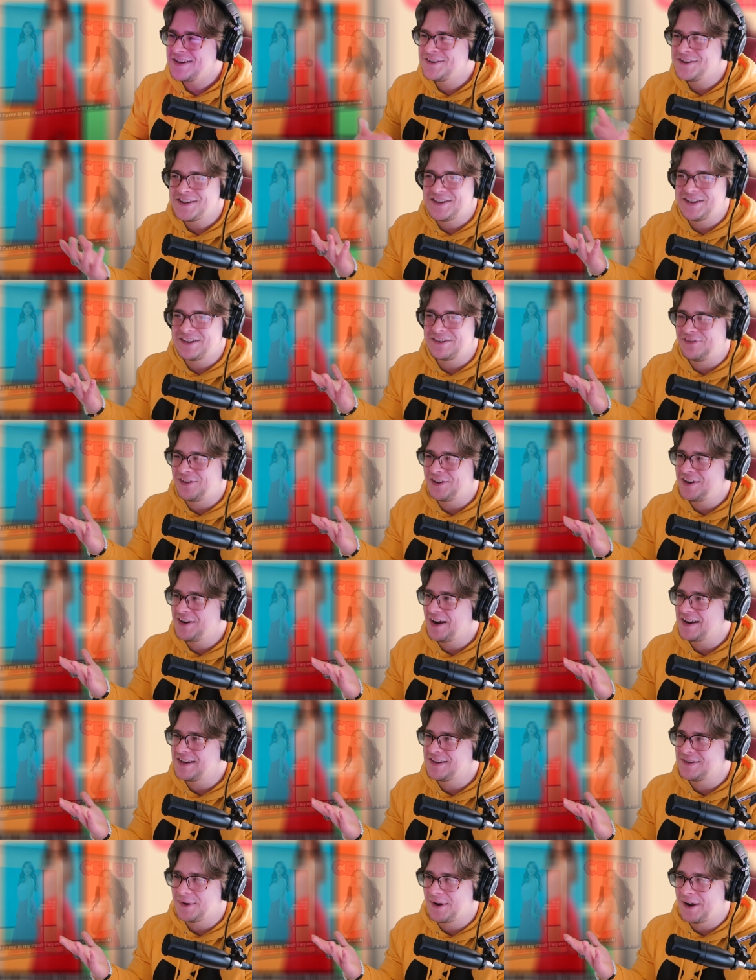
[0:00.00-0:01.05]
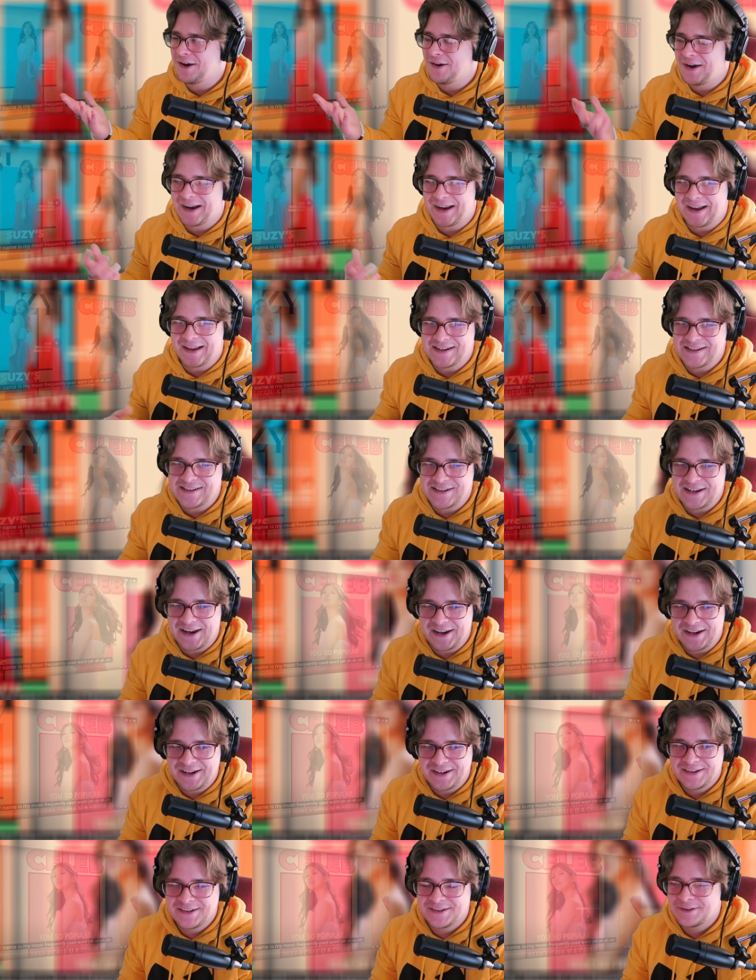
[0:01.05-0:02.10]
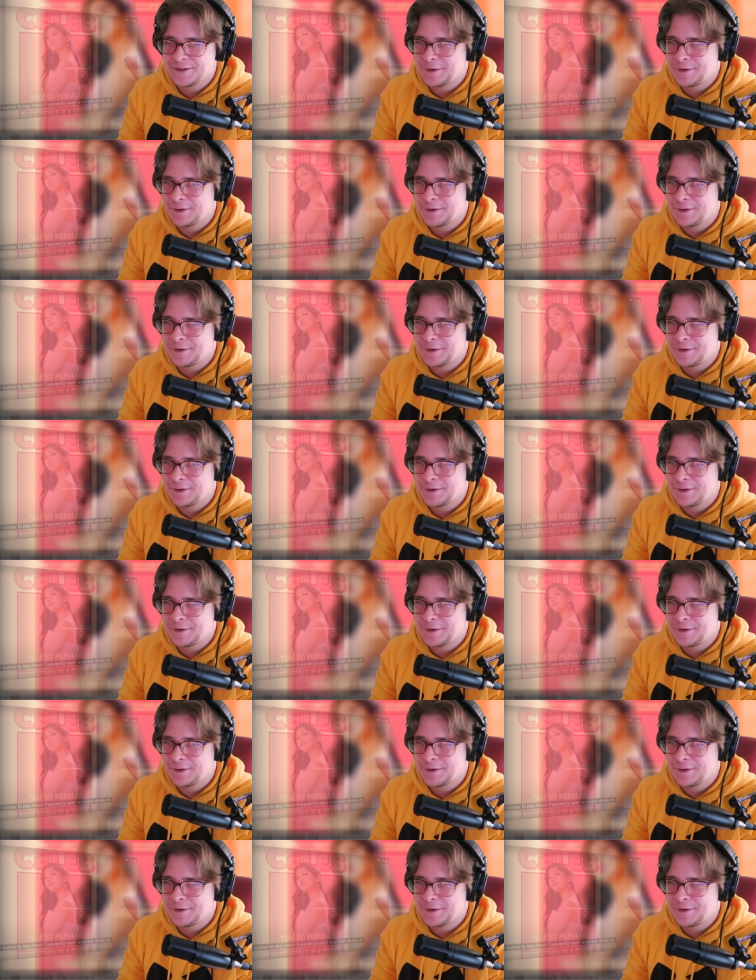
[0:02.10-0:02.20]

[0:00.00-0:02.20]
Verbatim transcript: interesting video as well, I gotta say.